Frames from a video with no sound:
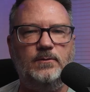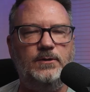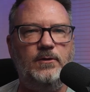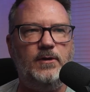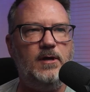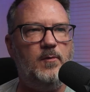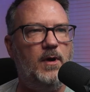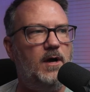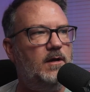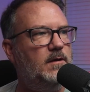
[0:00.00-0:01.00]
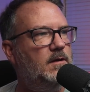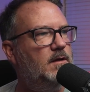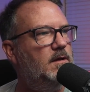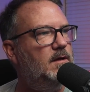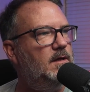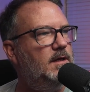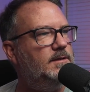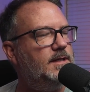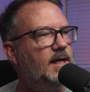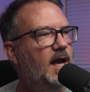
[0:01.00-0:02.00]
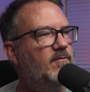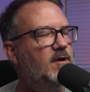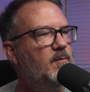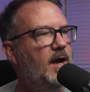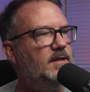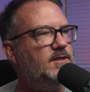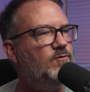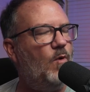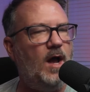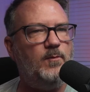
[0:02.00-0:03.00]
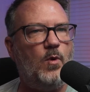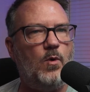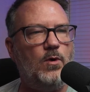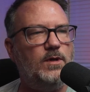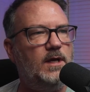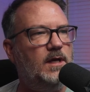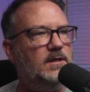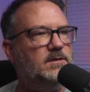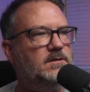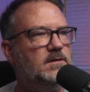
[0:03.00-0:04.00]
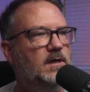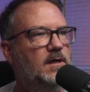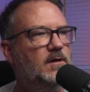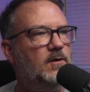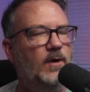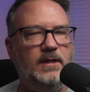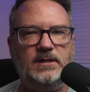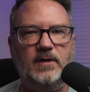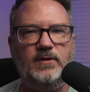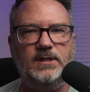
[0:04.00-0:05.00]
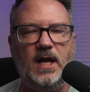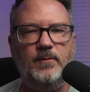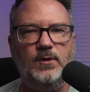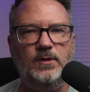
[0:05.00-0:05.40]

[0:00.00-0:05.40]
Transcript: When you think about it, it's like having a massive whiteboard that gets uh, erased every time you